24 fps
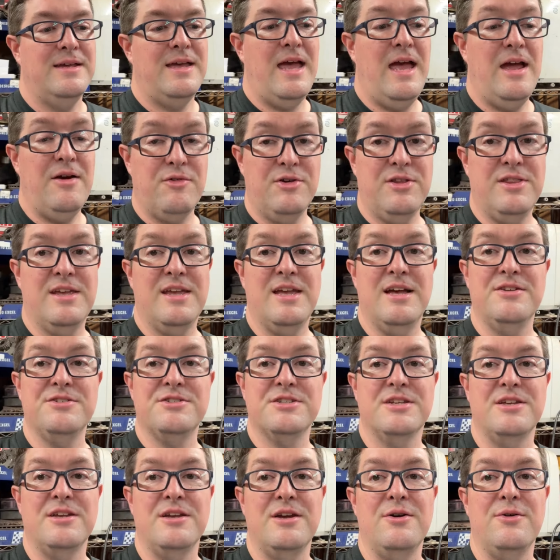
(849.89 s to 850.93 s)
everything else
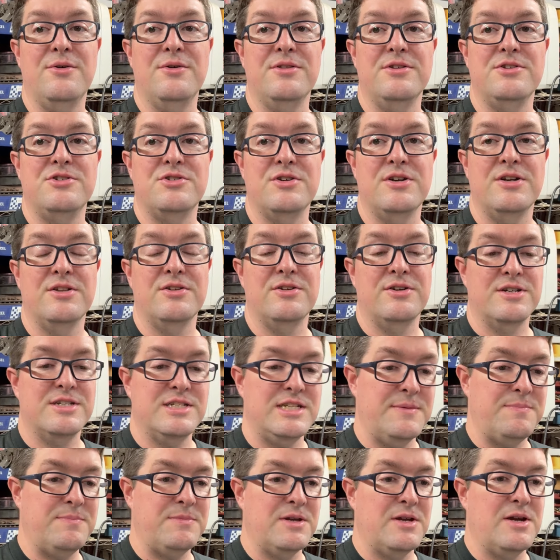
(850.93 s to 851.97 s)
can go in the trailer
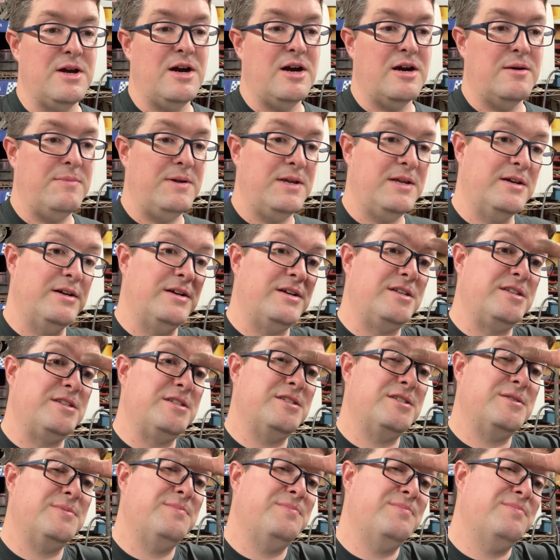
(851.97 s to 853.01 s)
except the car
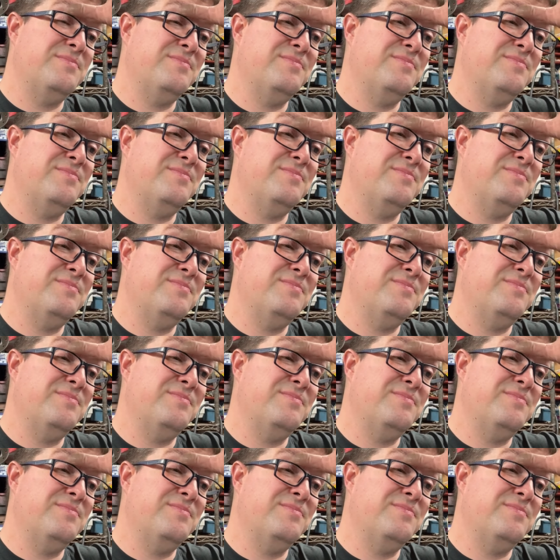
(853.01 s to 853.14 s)
because,